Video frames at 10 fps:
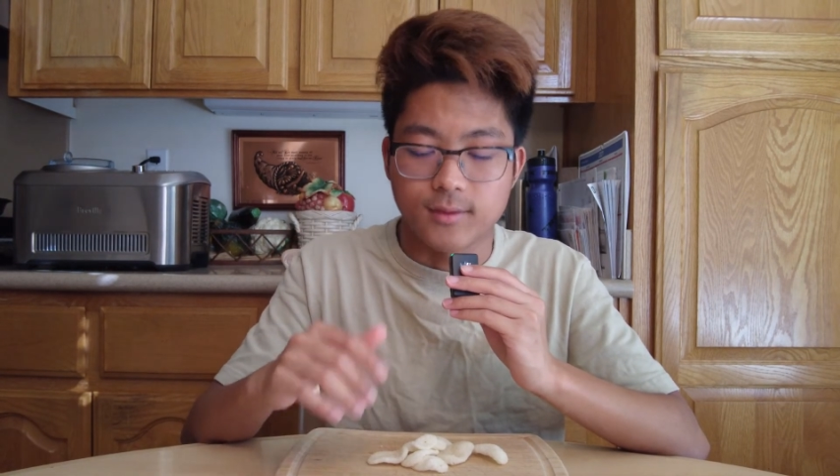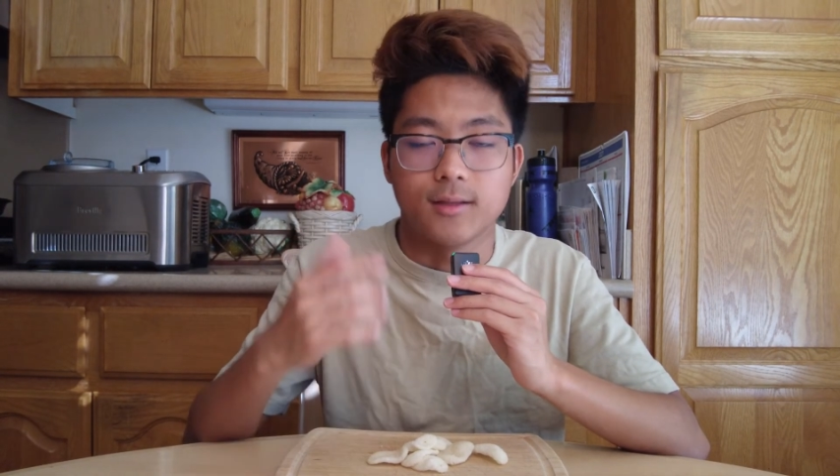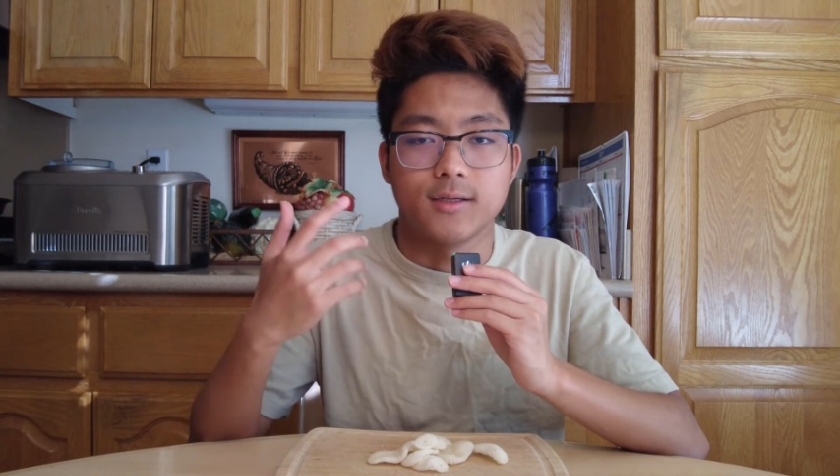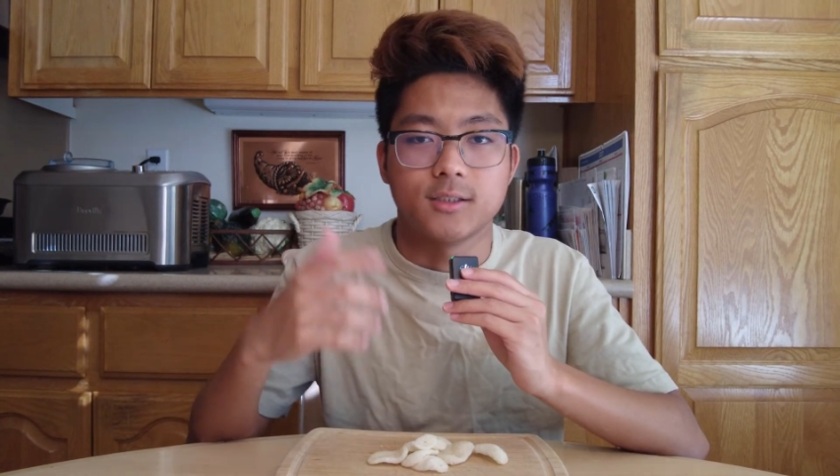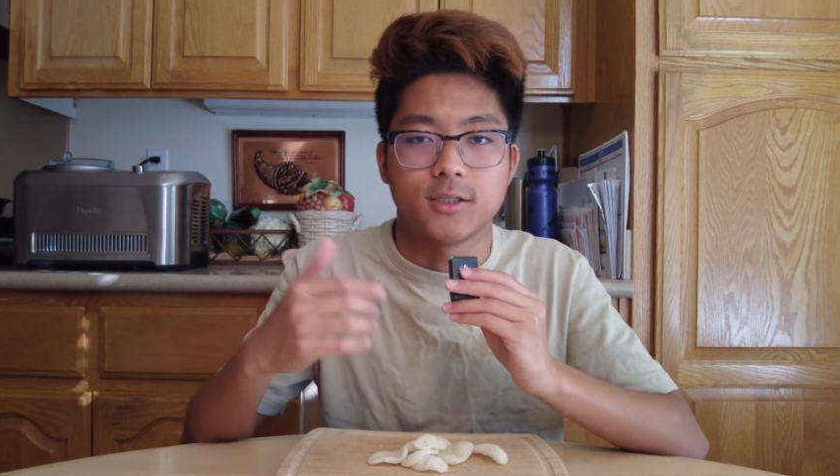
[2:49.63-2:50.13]

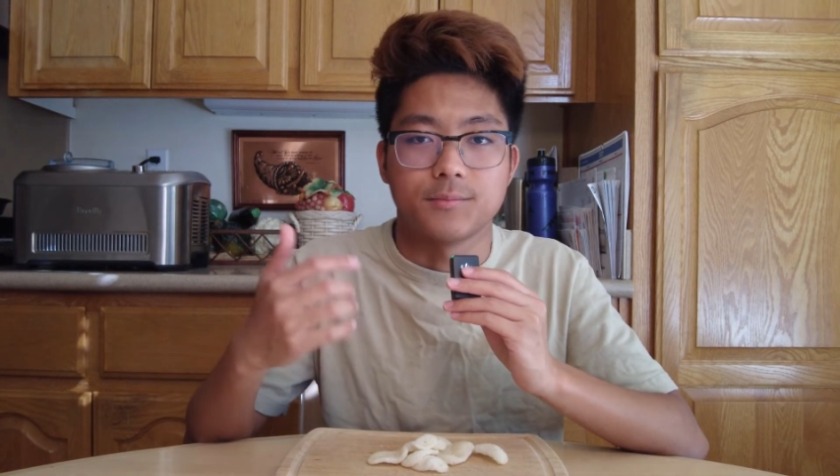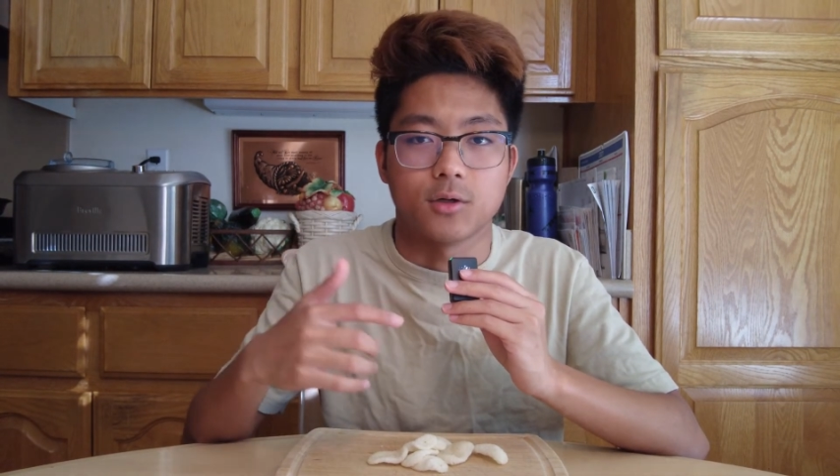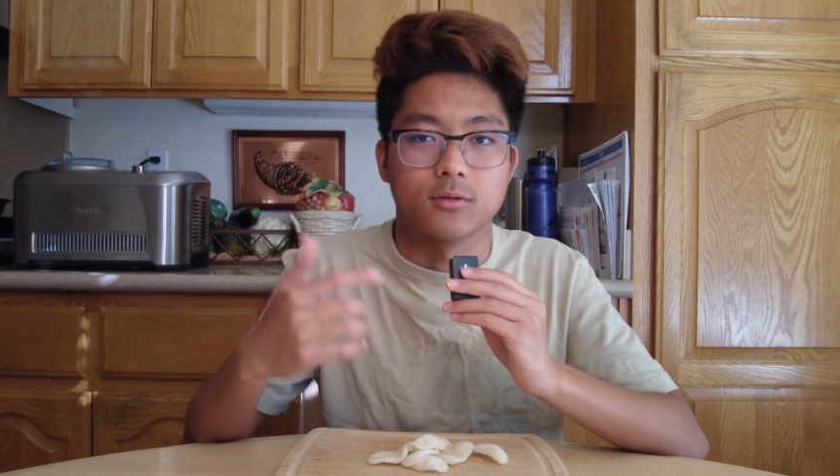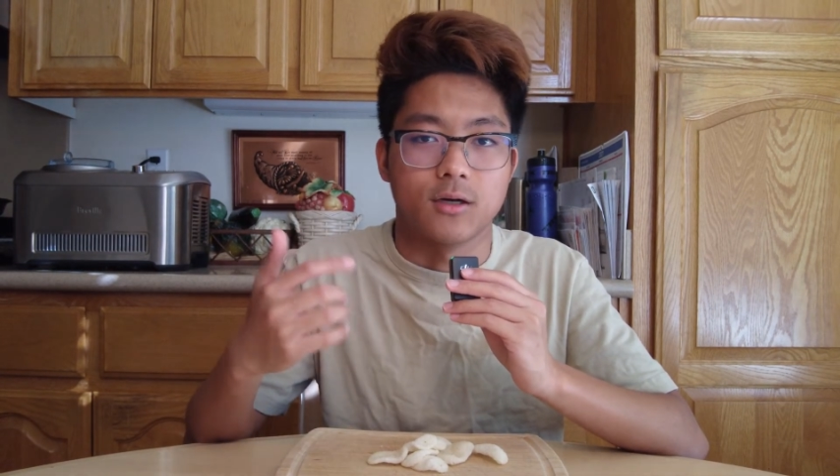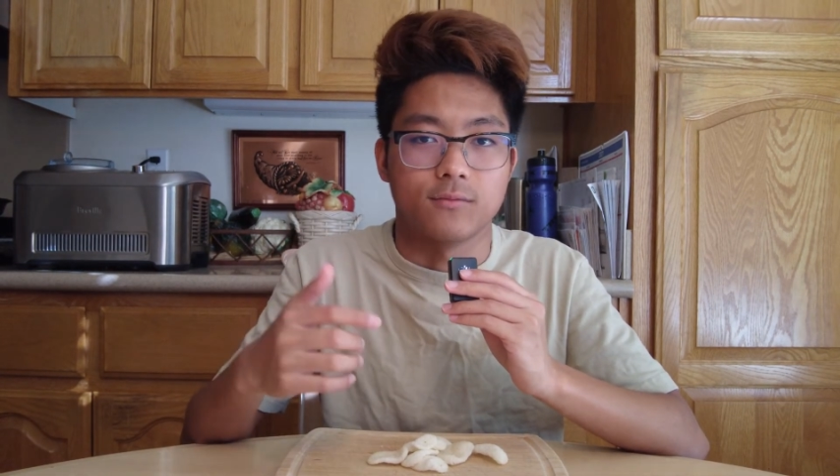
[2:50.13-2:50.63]
then these
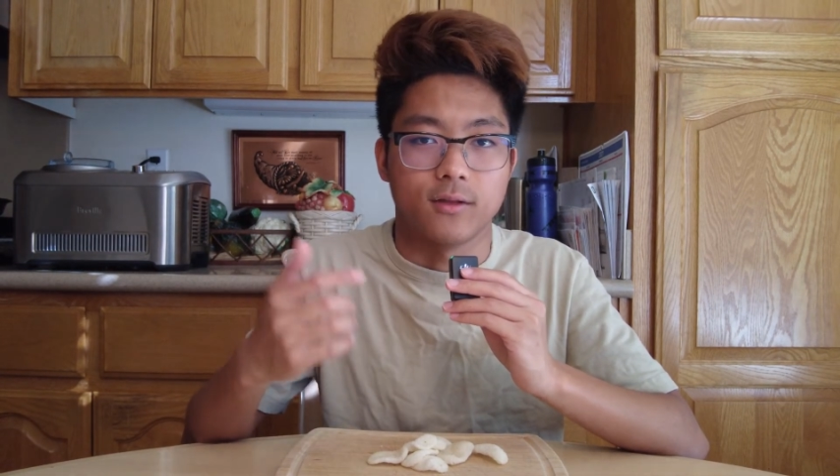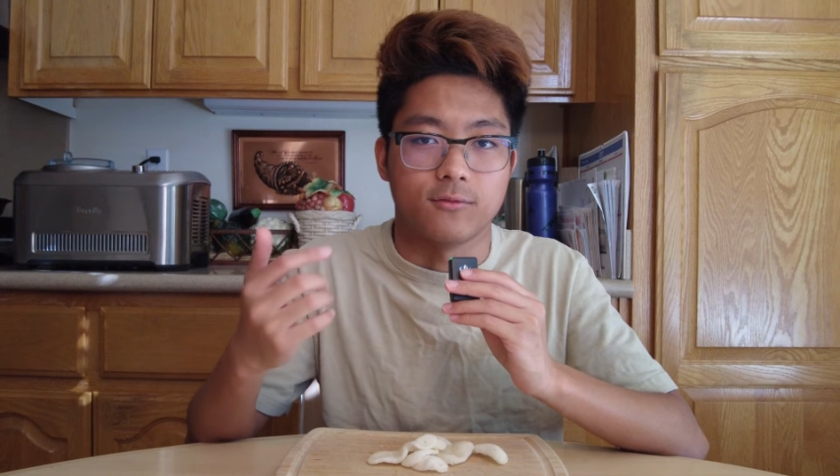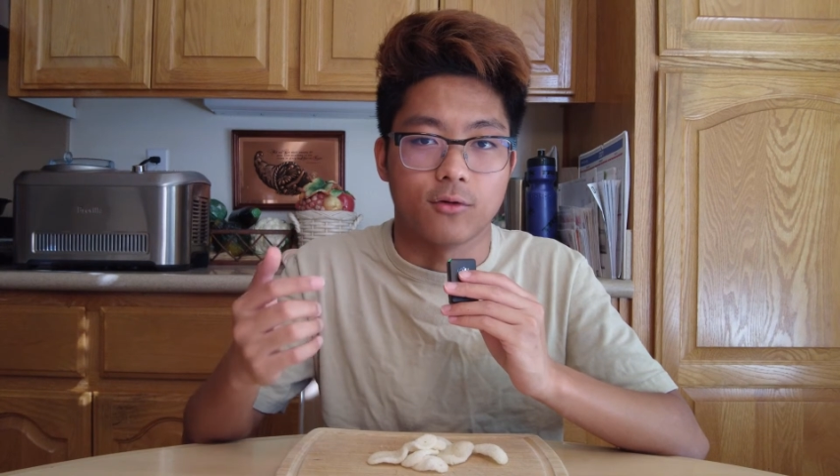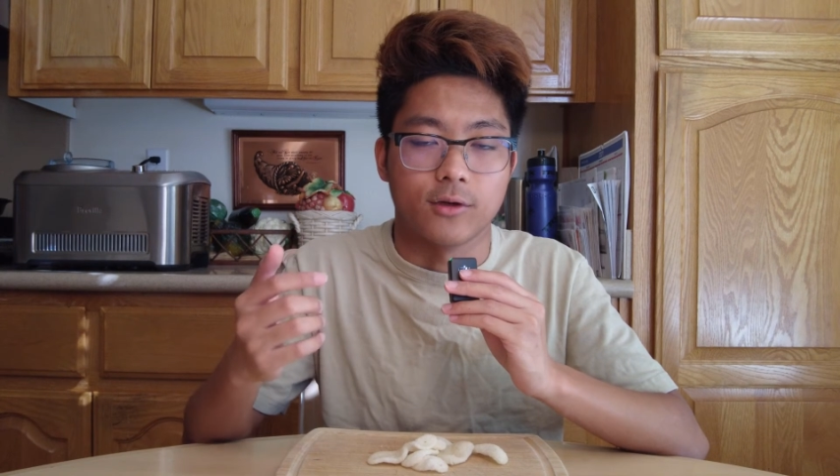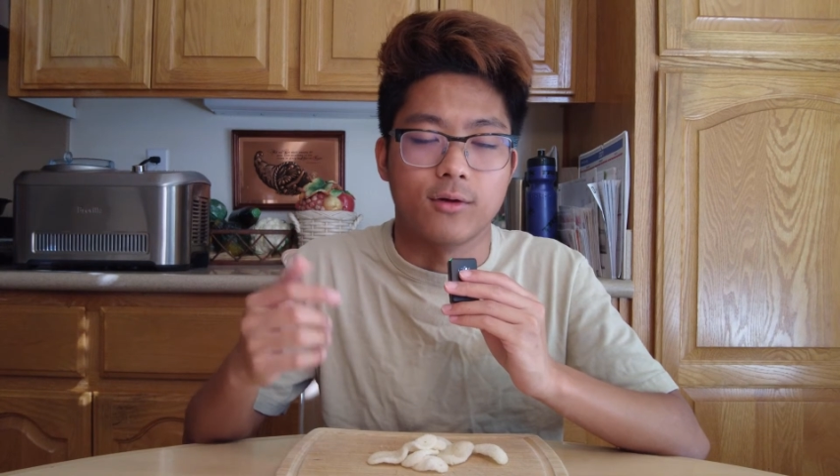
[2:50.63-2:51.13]
chips are definitely
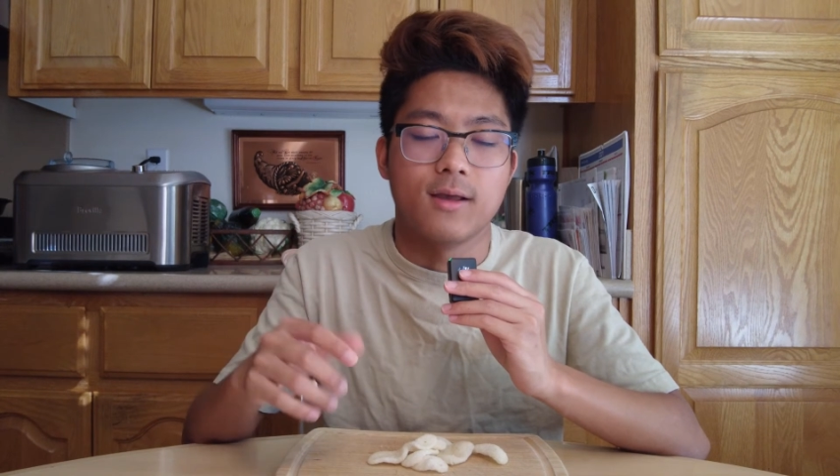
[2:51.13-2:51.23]
for you.